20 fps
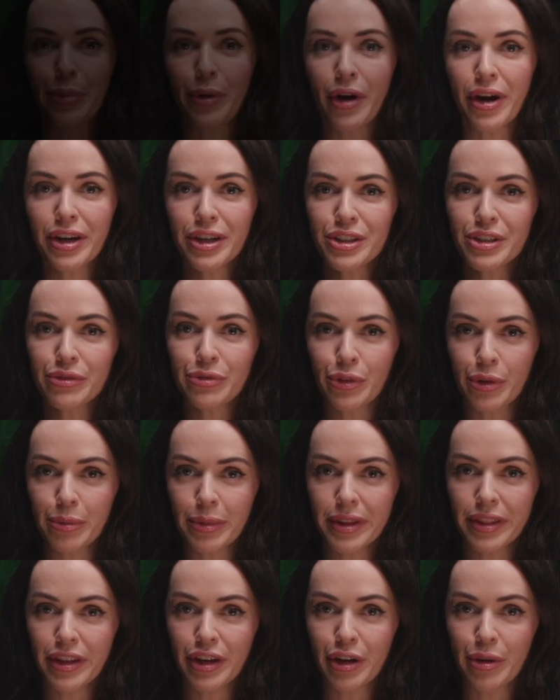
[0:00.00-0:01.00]
Prior to
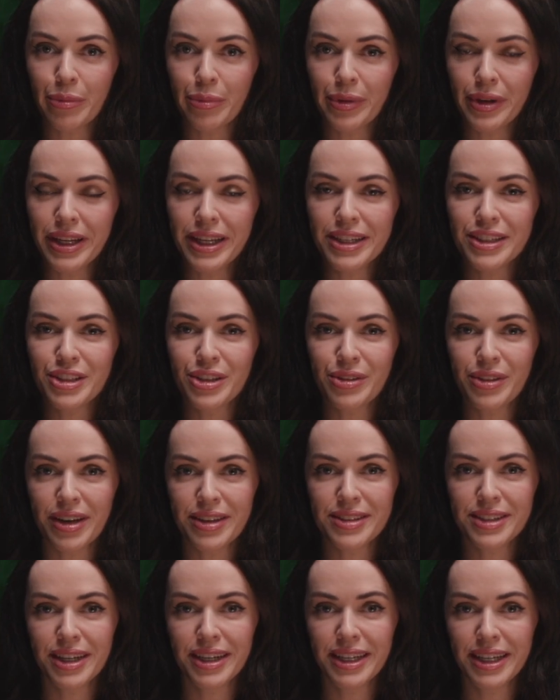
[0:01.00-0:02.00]
forming the company in
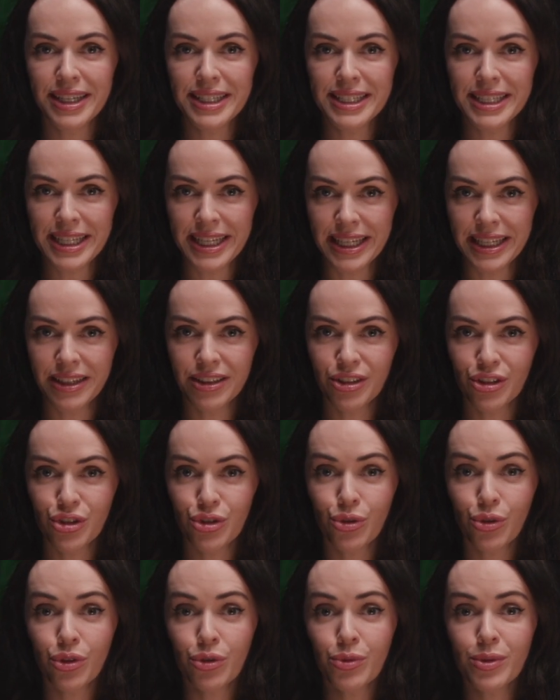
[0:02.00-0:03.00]
2018,
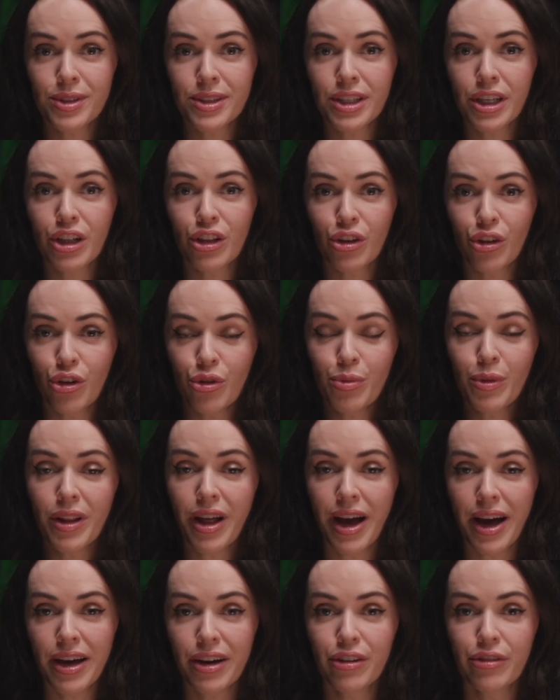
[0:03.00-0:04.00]
Seán was the global
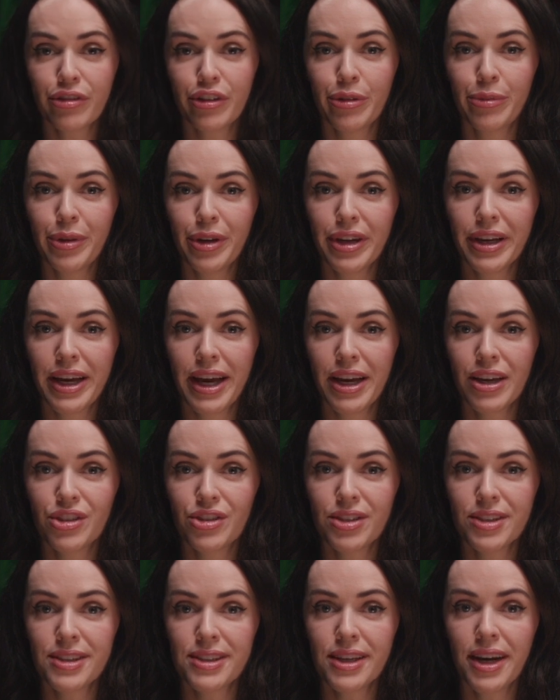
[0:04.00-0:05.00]
head of
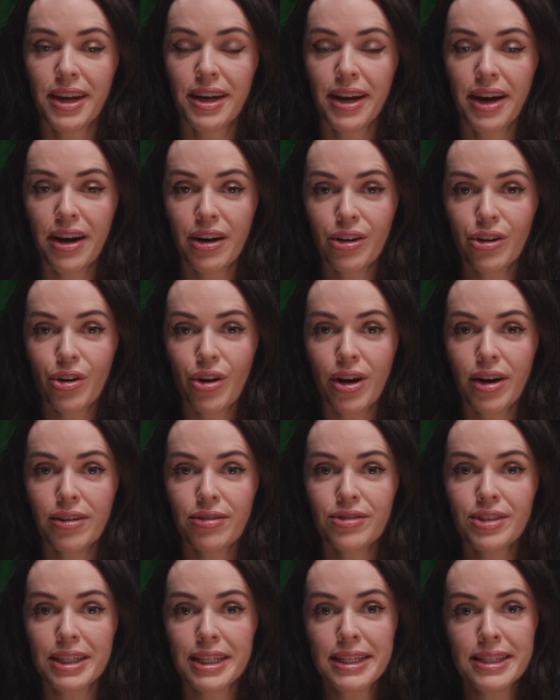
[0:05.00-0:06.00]
communications at
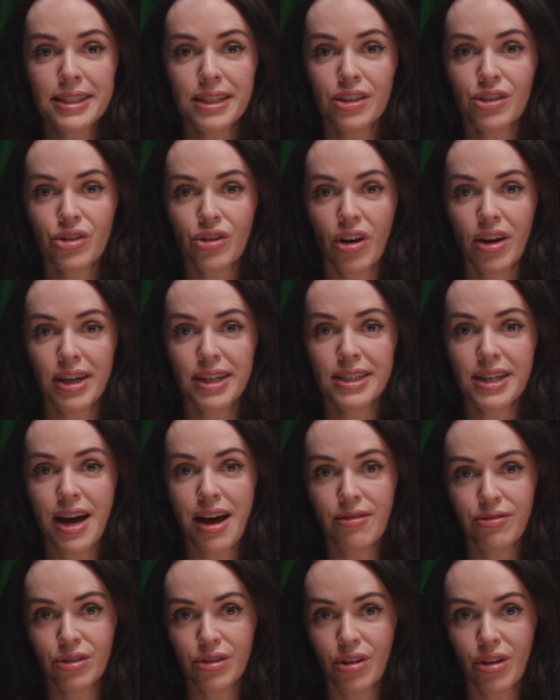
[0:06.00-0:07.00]
aircraft leasing giant
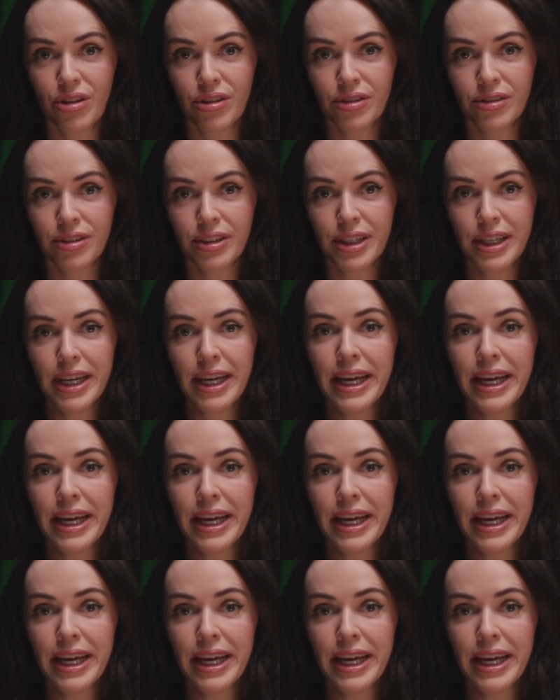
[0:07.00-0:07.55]
Avolon.